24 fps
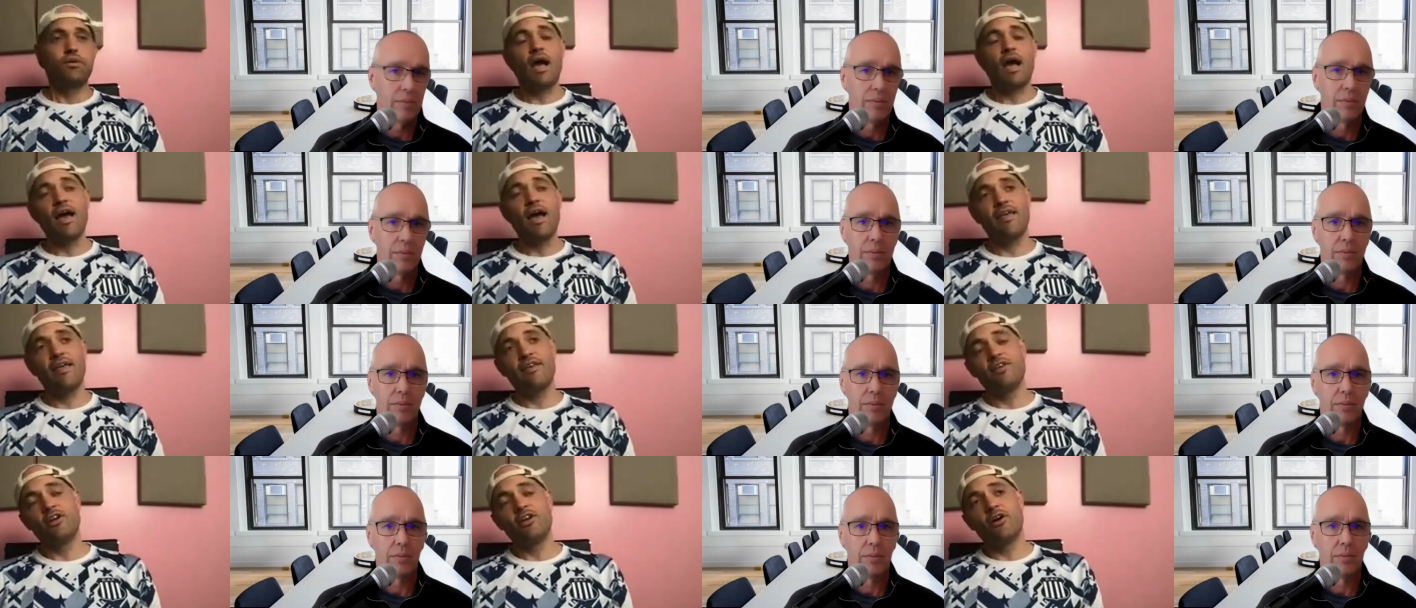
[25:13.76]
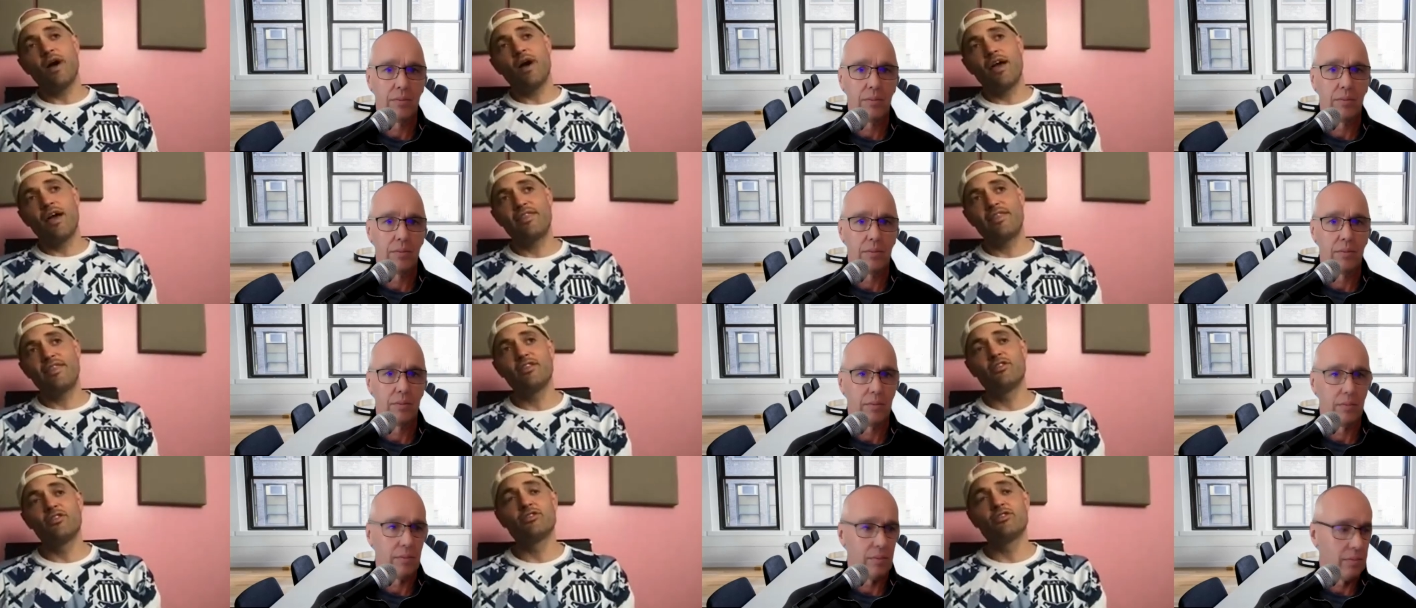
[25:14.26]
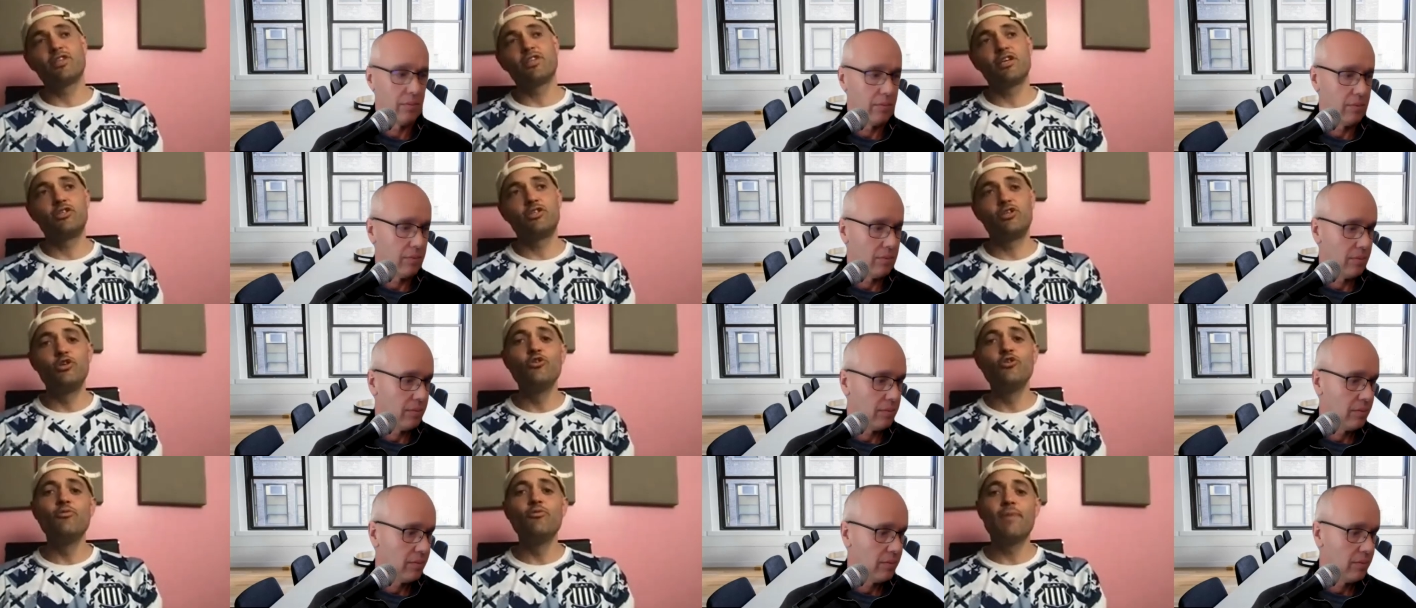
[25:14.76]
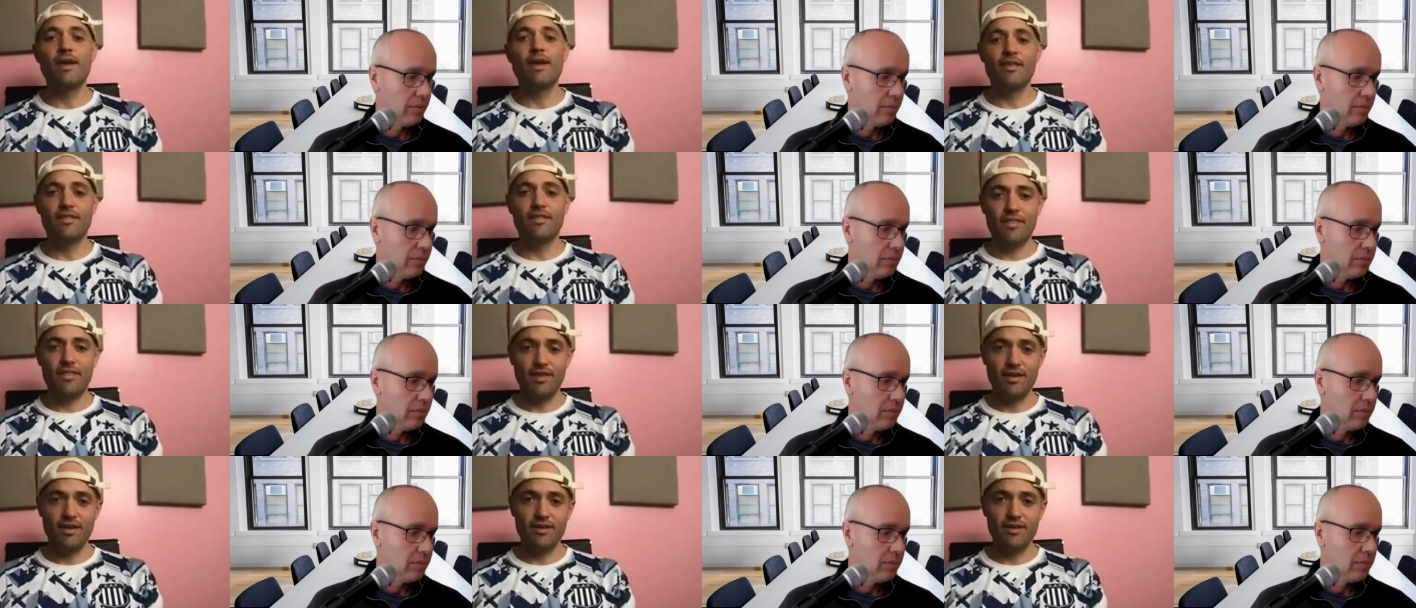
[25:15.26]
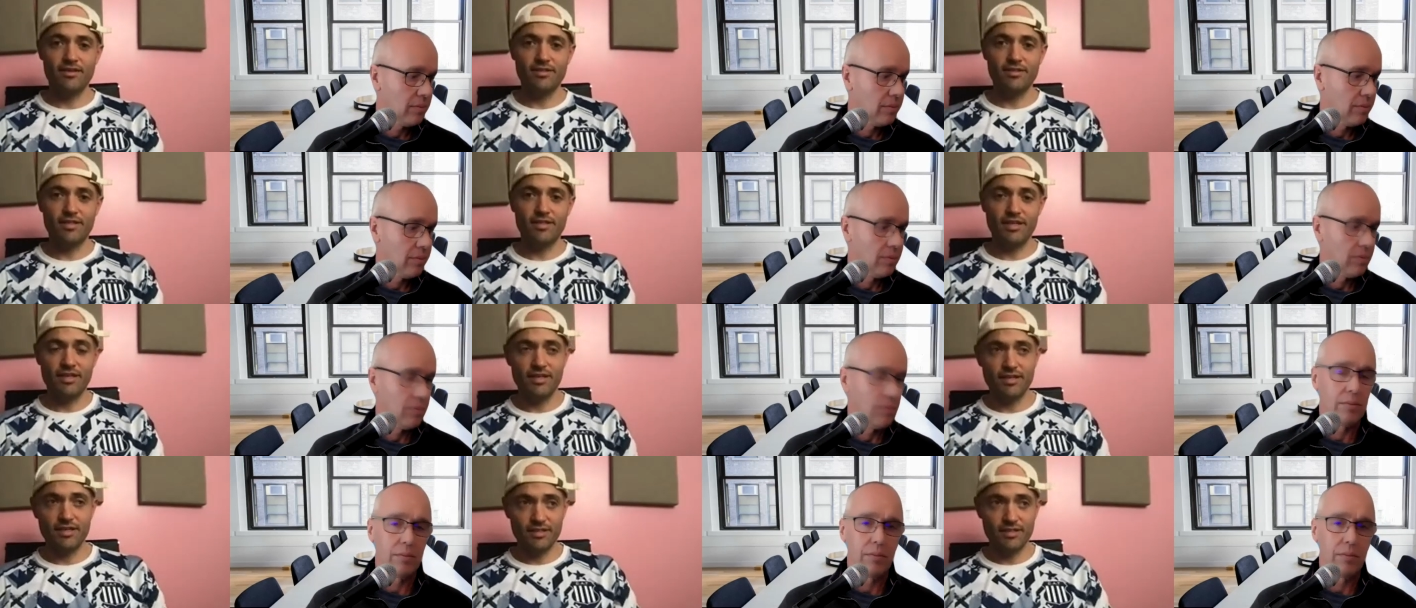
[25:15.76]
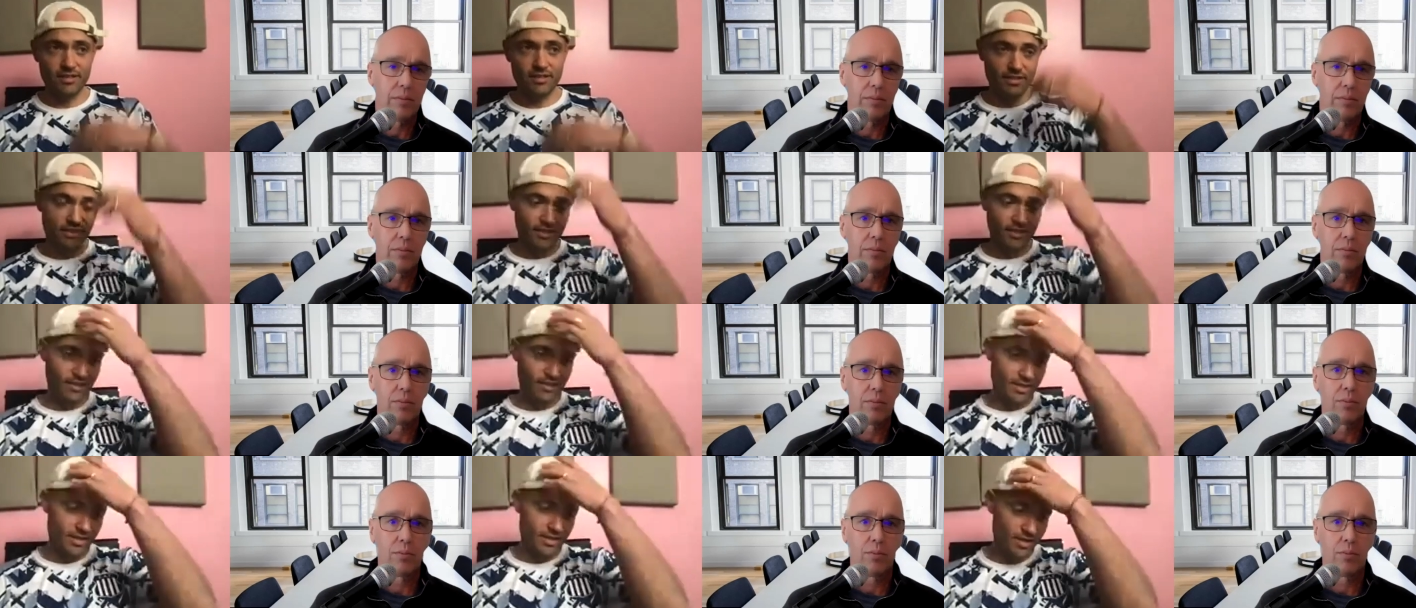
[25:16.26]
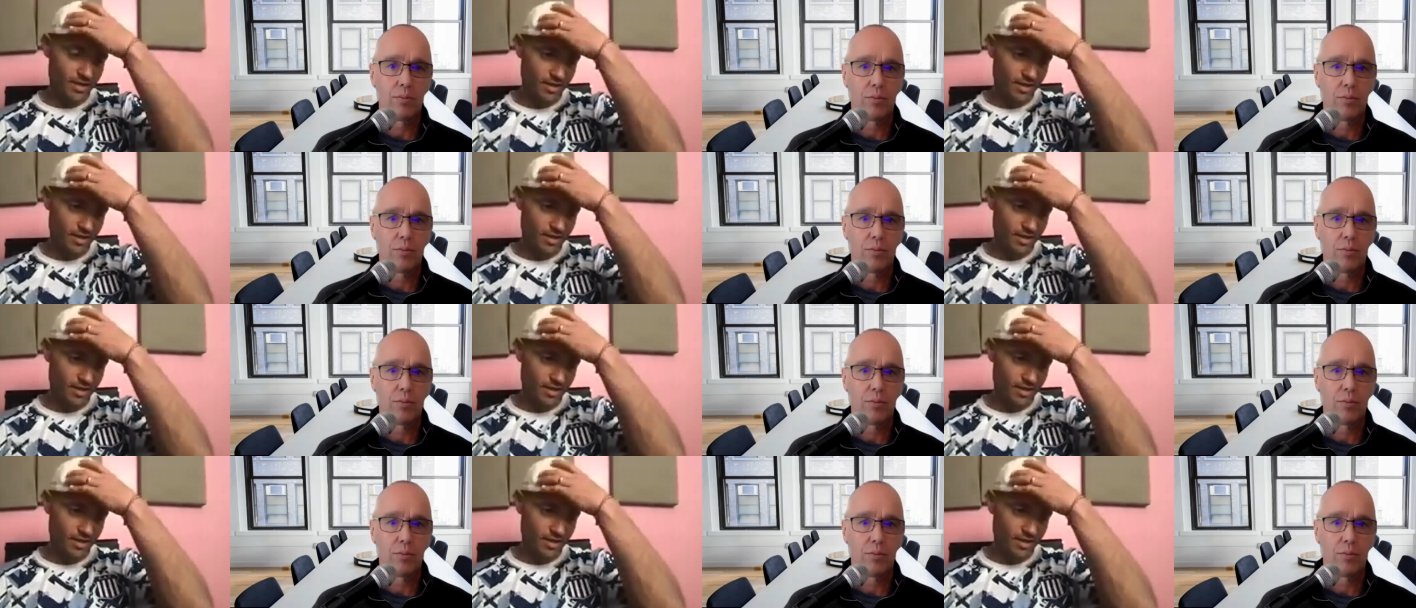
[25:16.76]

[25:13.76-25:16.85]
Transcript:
Speaker 1: I you know I think there's like two main things is